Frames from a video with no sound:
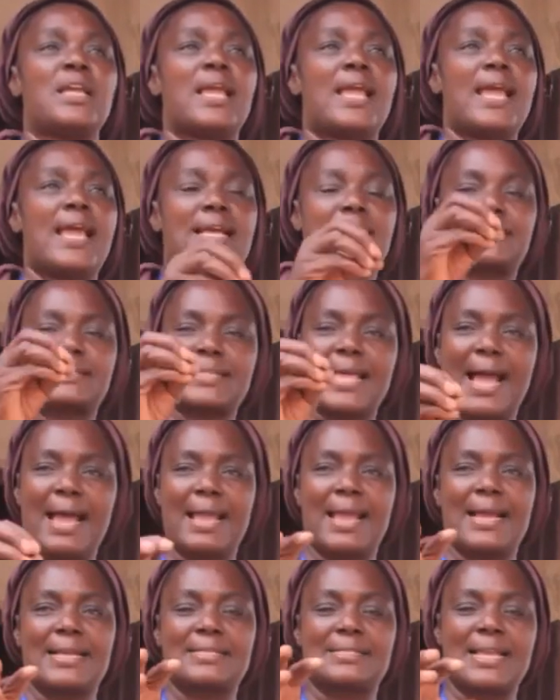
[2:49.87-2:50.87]

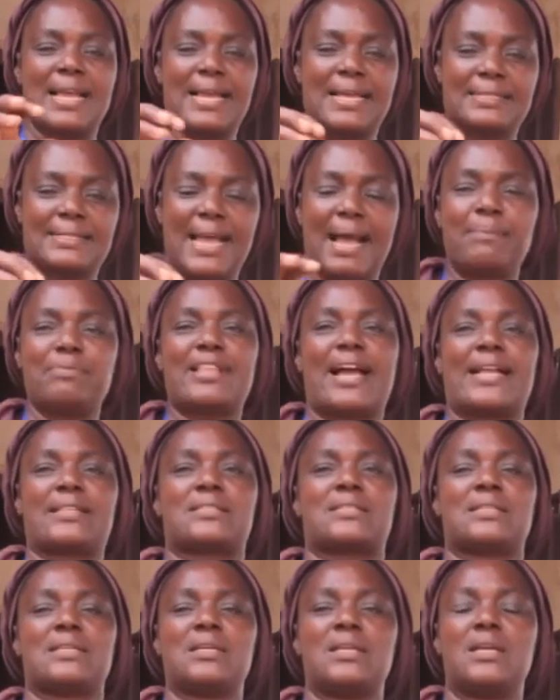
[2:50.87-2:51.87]
a sum that
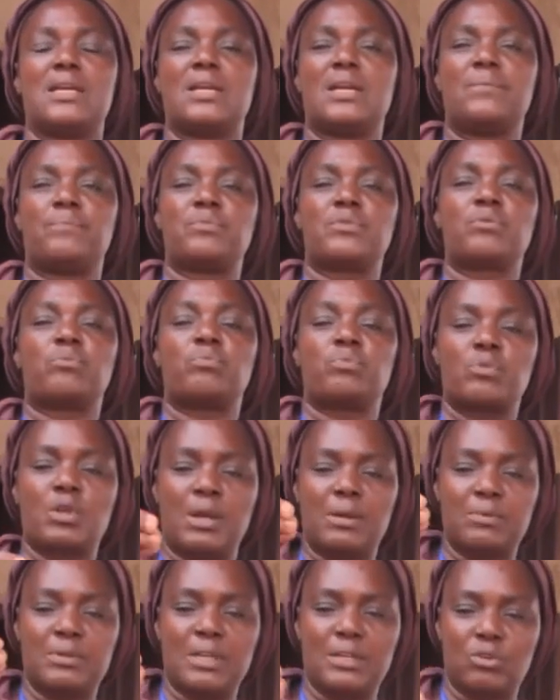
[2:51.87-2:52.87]

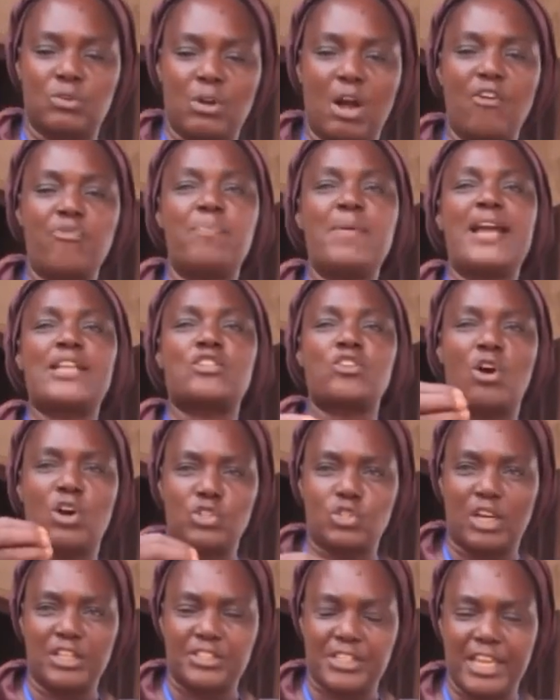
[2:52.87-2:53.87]
government
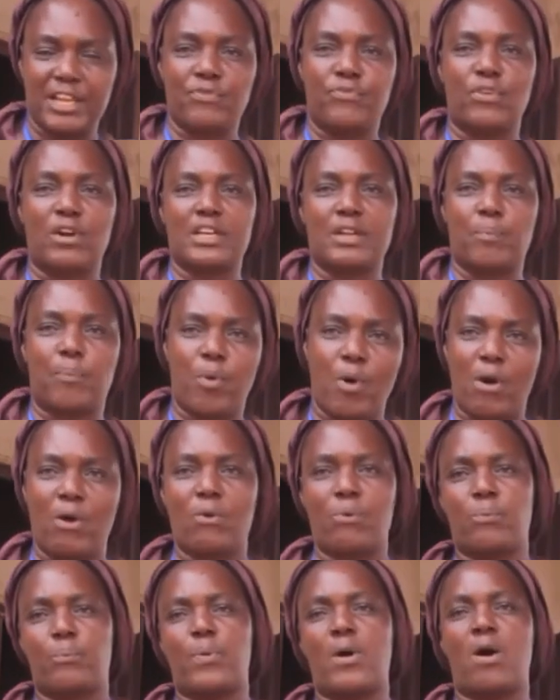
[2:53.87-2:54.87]
also think for the
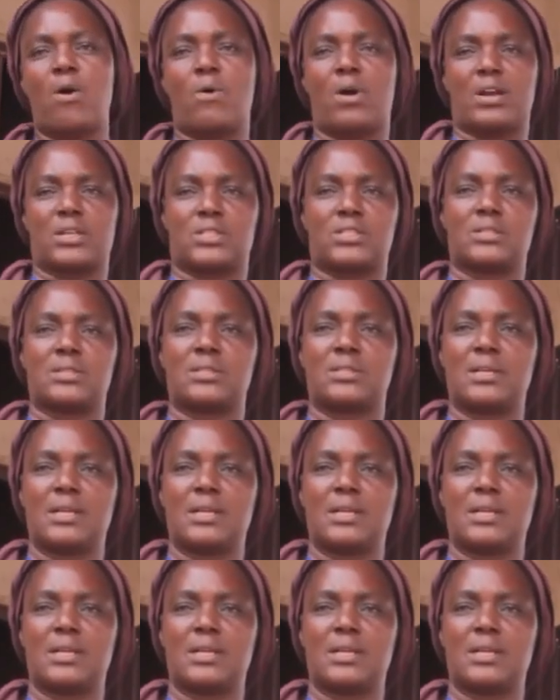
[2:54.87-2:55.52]
poor ones.